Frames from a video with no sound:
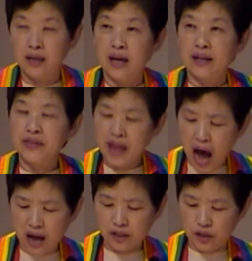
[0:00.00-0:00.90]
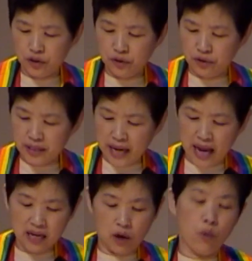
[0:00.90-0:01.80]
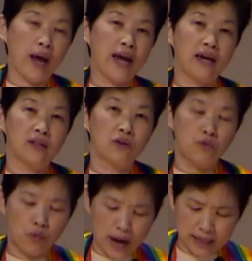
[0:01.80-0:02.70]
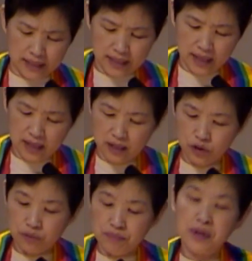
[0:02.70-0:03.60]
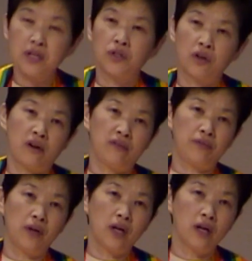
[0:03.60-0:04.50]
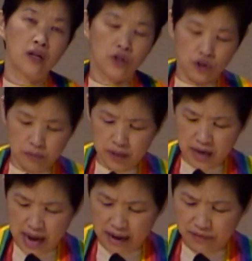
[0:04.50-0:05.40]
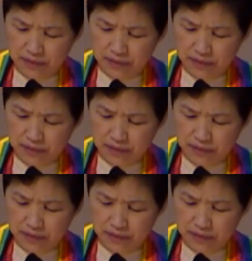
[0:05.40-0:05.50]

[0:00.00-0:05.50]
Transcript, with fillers: and not to take away the right to preserve human life.